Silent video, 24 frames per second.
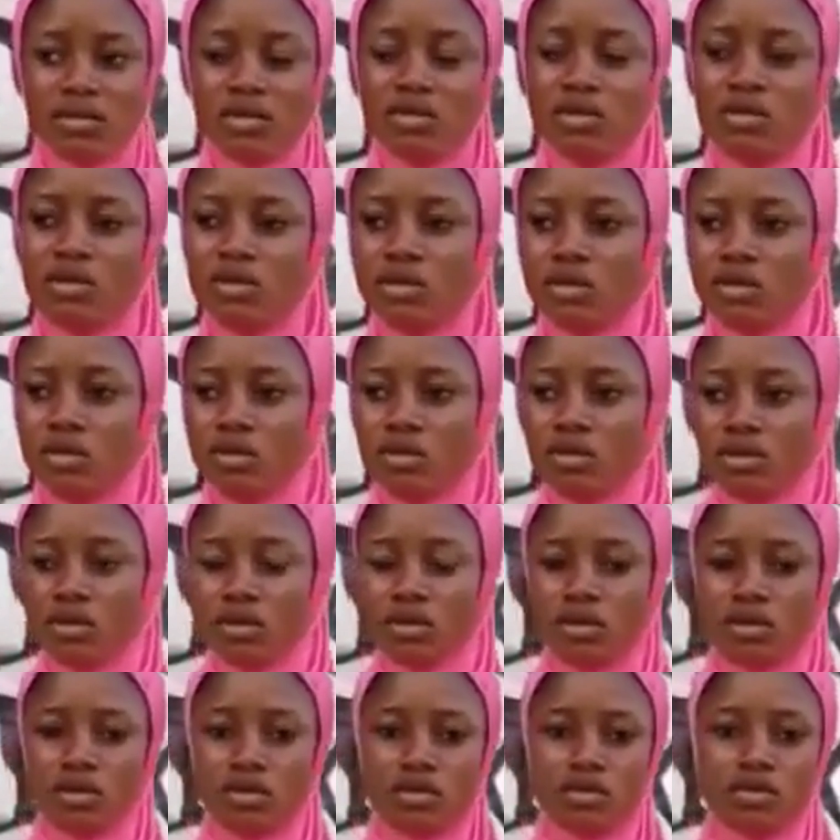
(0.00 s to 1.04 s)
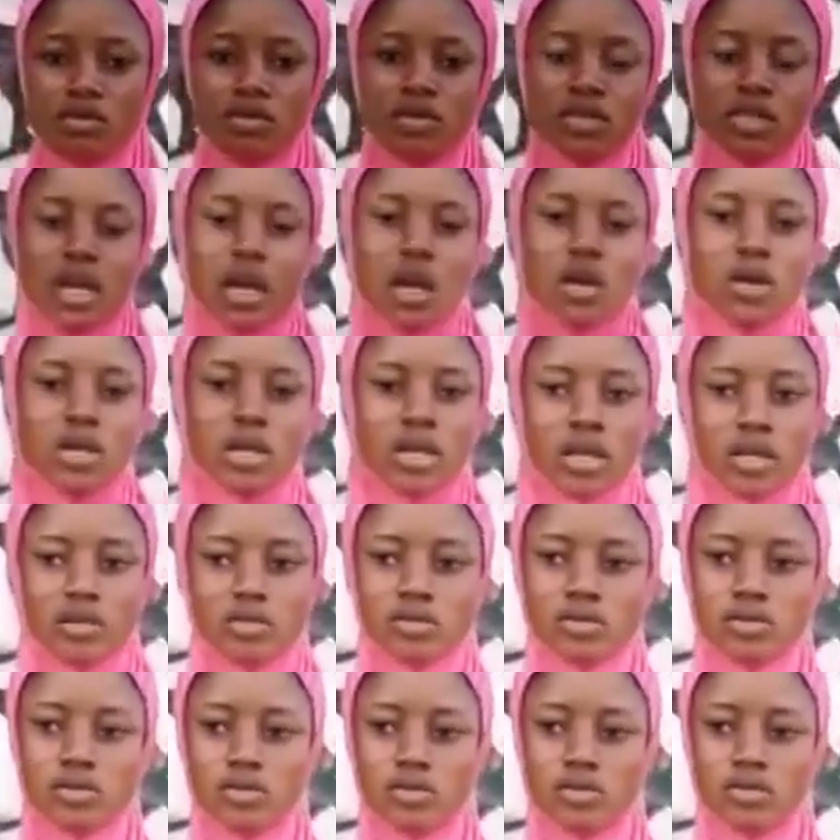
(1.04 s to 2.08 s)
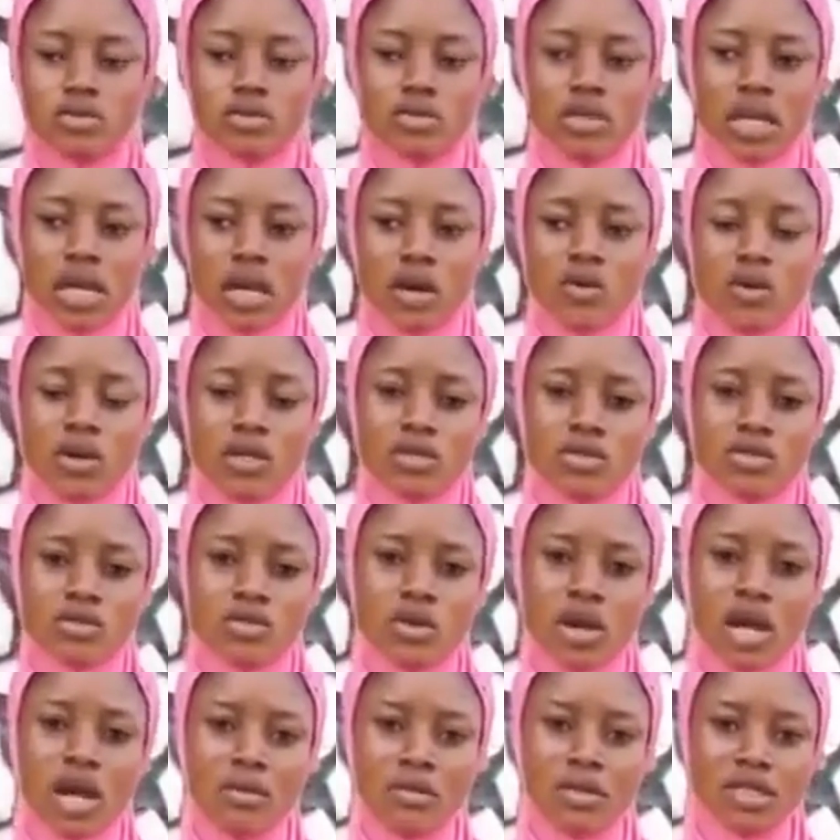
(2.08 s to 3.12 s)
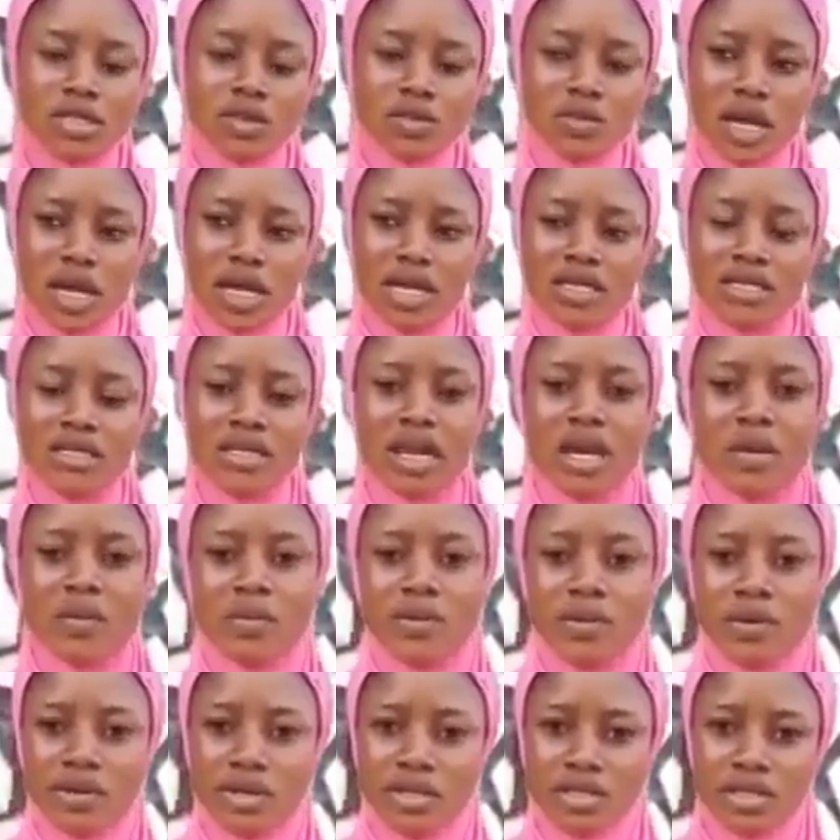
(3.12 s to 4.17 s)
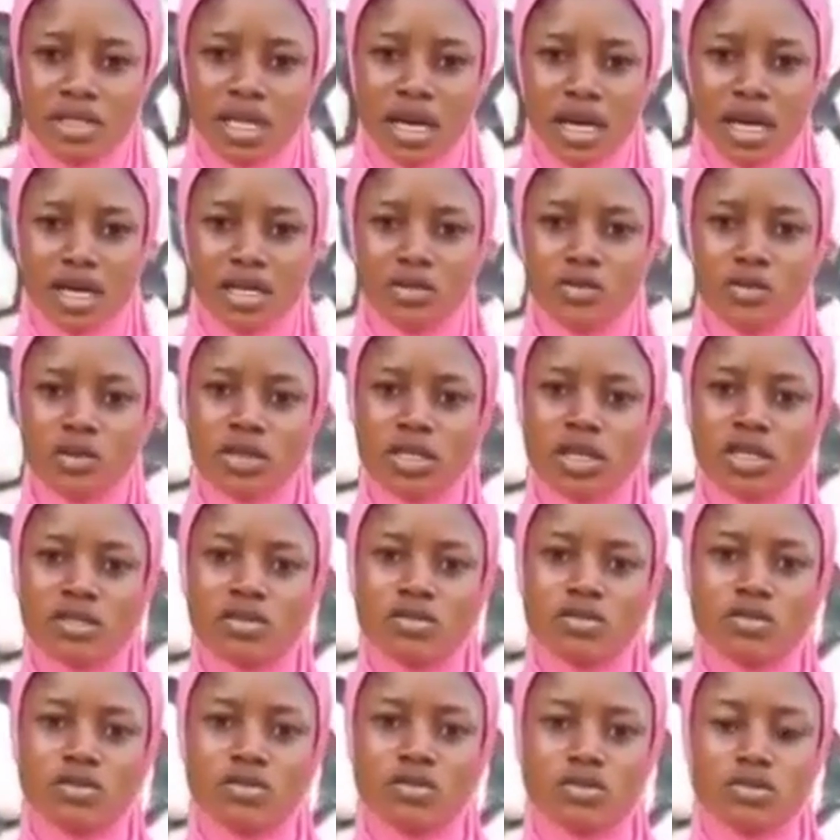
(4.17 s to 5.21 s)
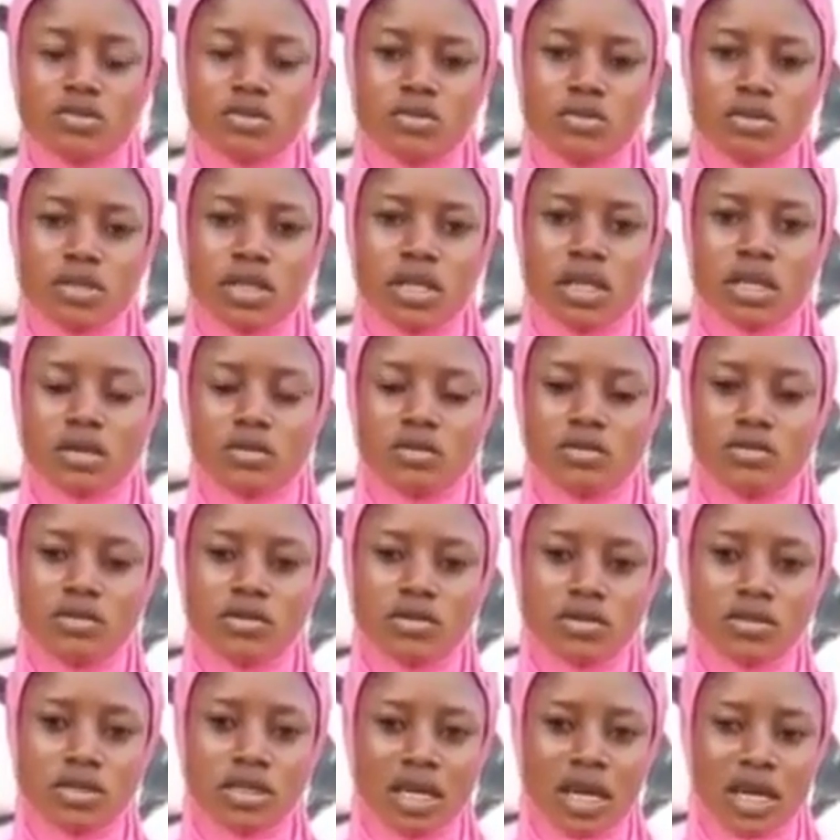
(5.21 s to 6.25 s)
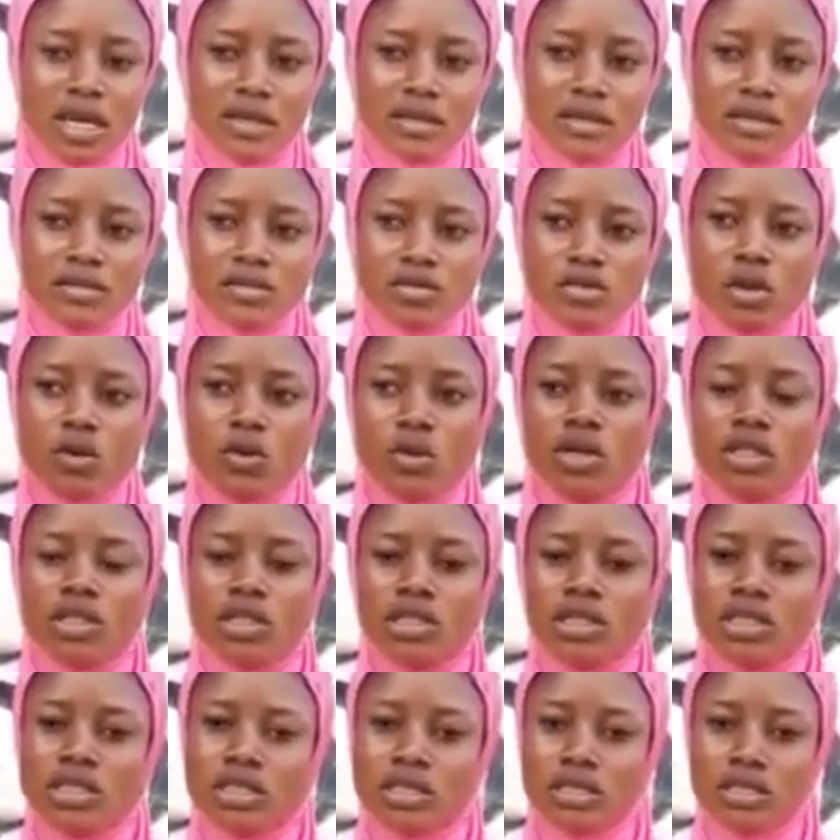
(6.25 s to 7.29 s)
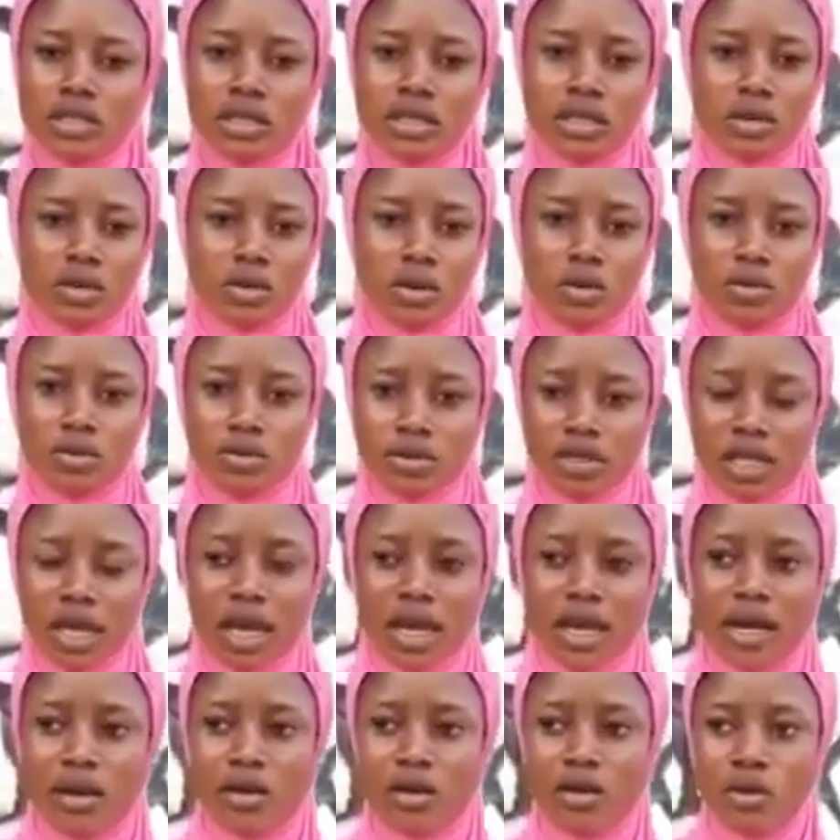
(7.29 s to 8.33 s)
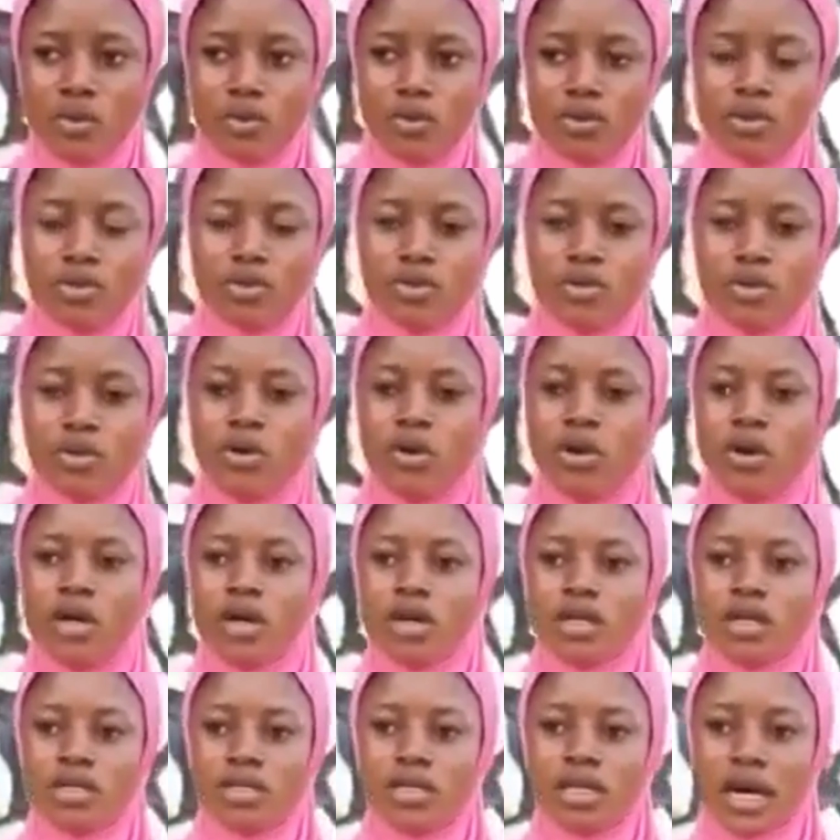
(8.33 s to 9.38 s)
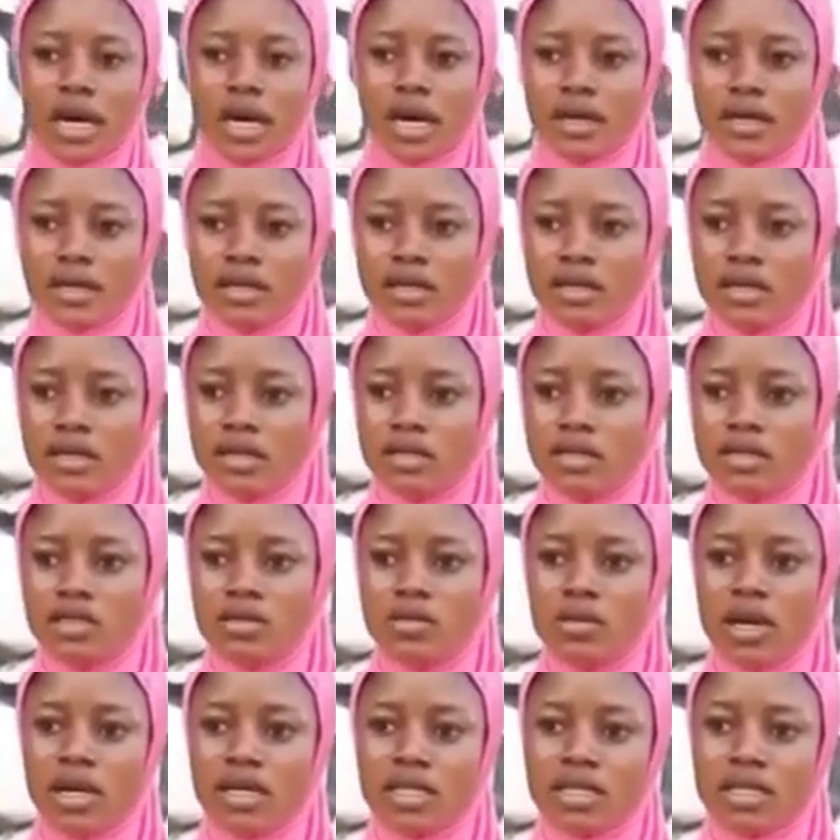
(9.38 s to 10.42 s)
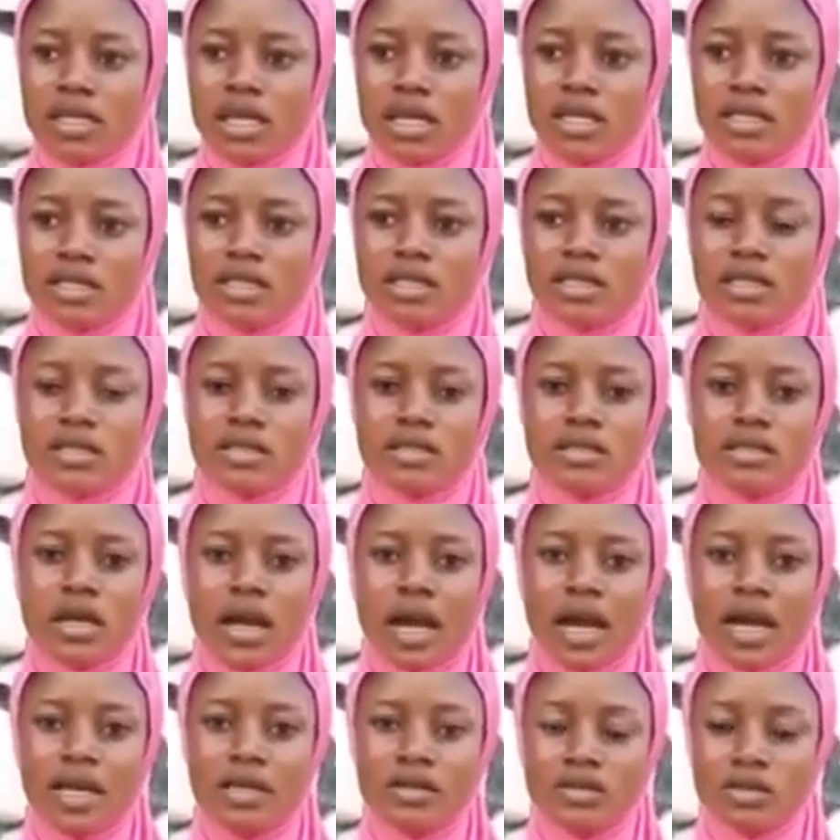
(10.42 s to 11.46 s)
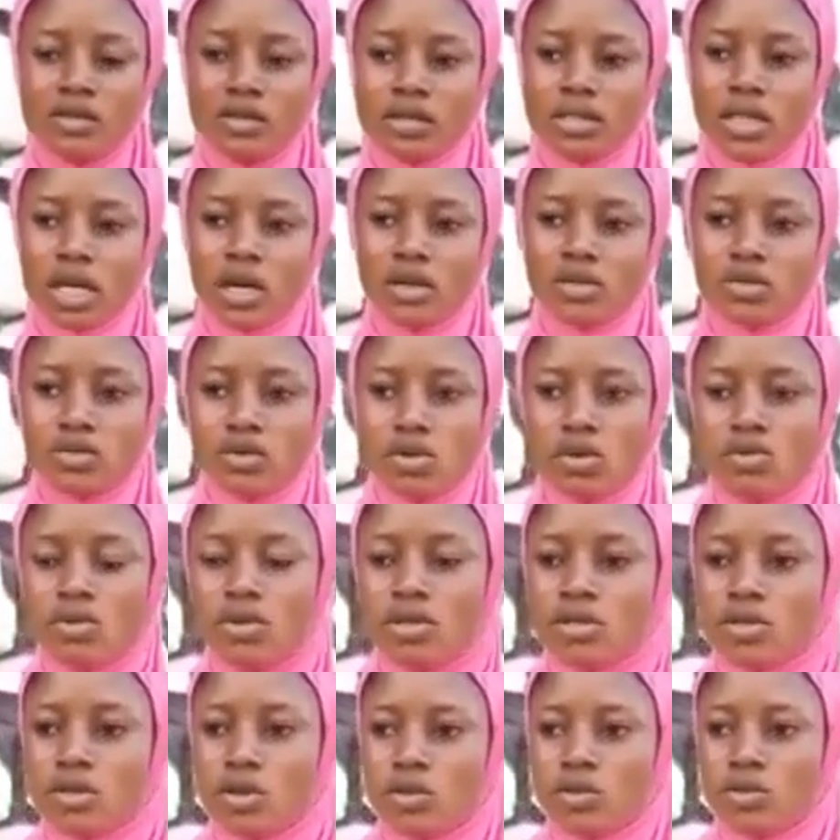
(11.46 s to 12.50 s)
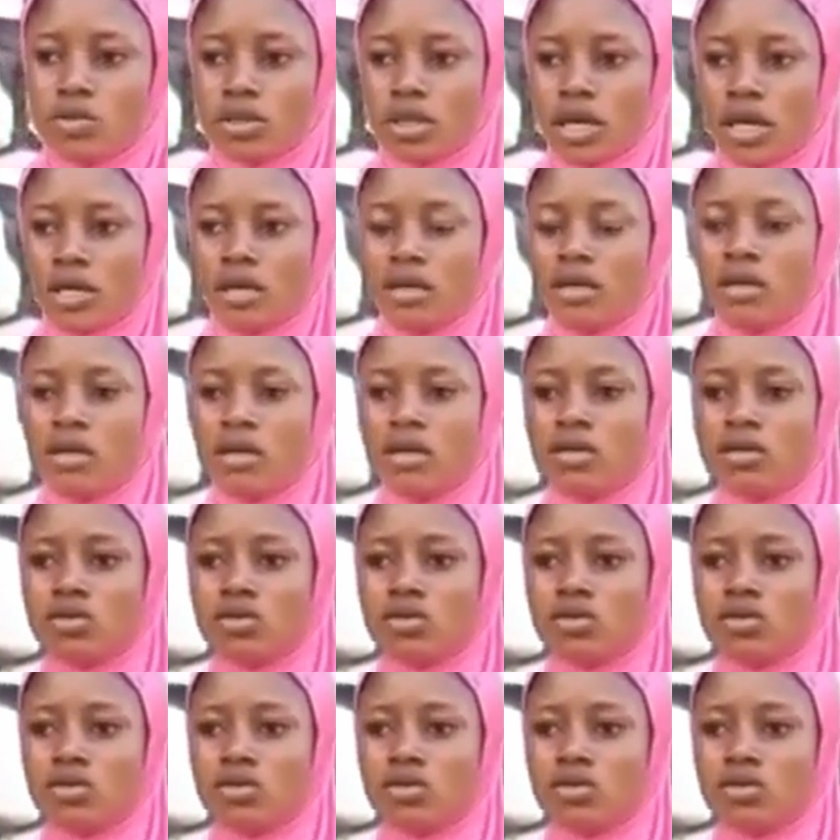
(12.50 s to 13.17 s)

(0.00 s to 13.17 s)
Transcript: Mayor now went to go and meet my grandparents, that he wanted to take me, that someone need a computer operator, that the man said I knows how to operate computer.